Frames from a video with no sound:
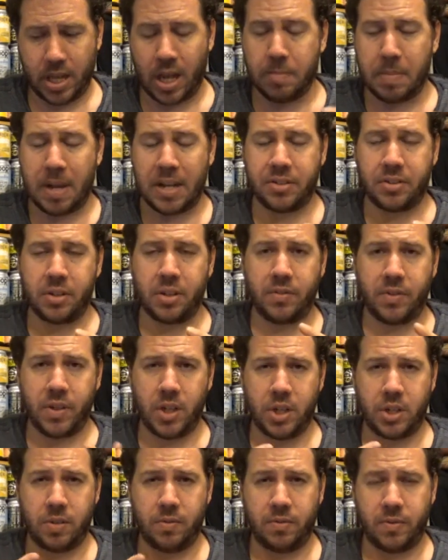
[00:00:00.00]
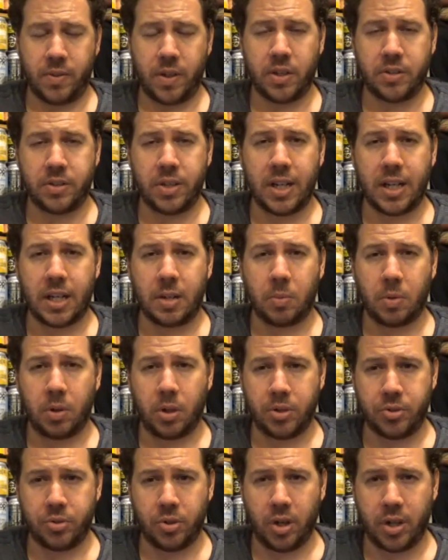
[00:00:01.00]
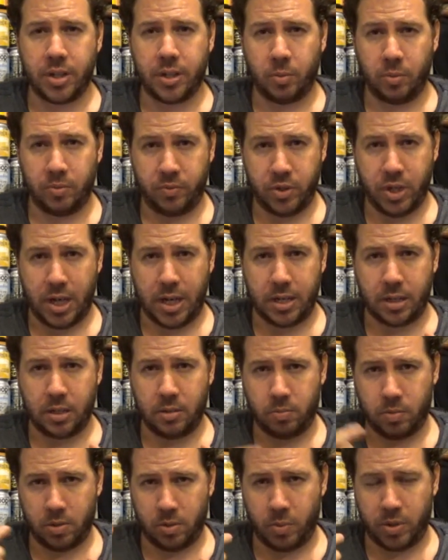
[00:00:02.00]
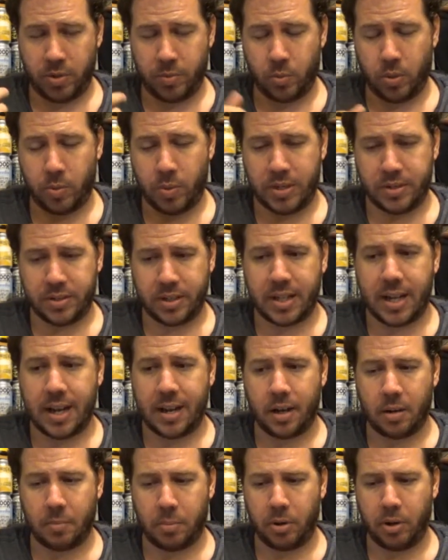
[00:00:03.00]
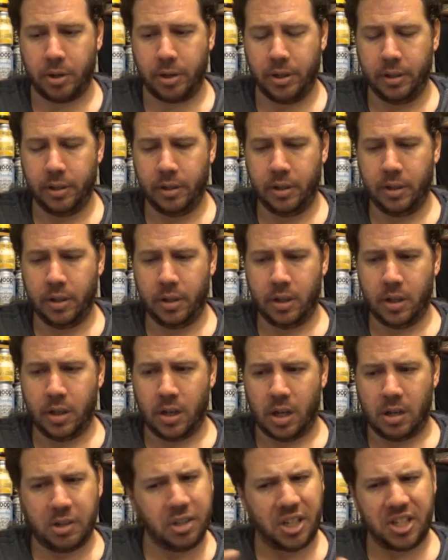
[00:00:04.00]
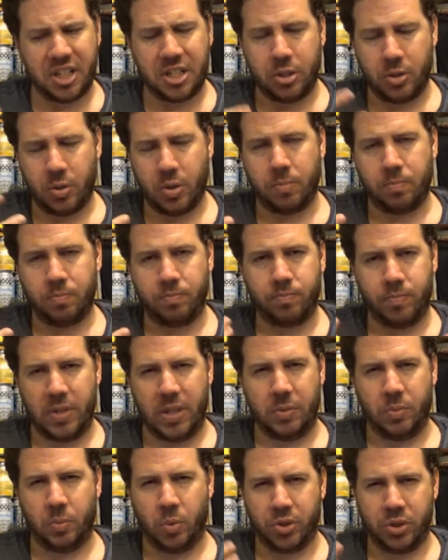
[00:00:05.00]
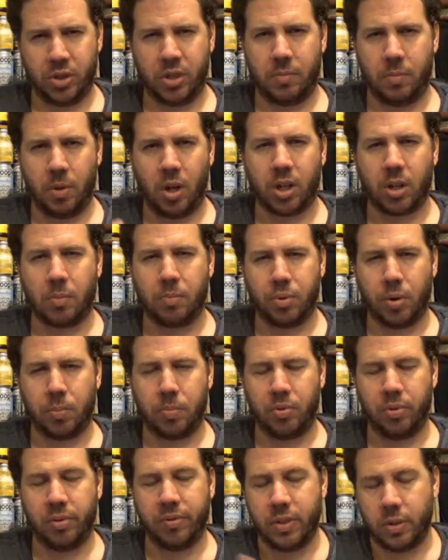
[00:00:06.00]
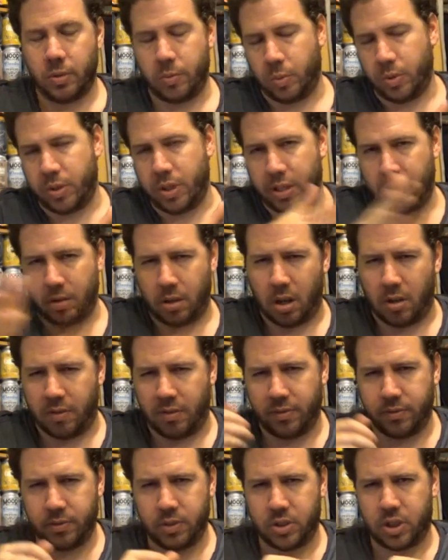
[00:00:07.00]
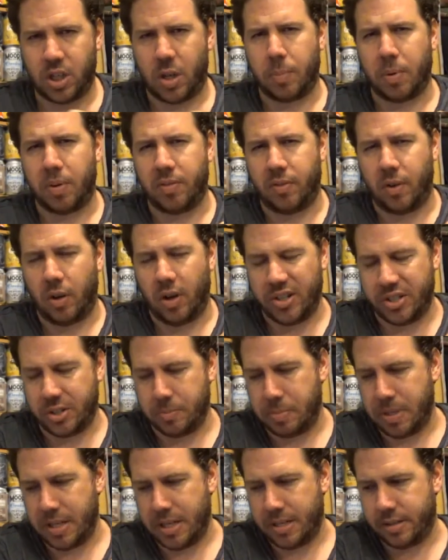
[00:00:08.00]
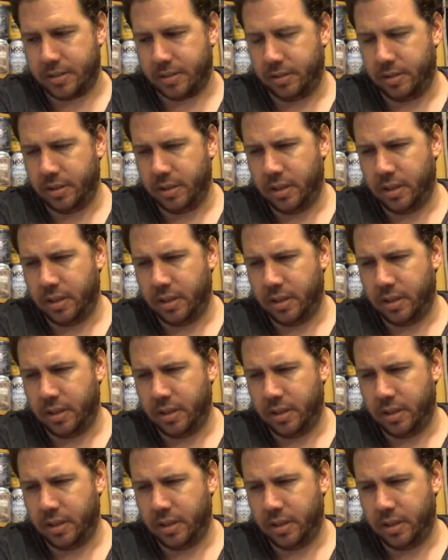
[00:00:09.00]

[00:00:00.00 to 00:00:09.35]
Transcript: back to the version 13 when I tried it with Jake when we went to Canterbury. I didn't do it, it wasn't like a proper review. We'd done a couple of flights of beers.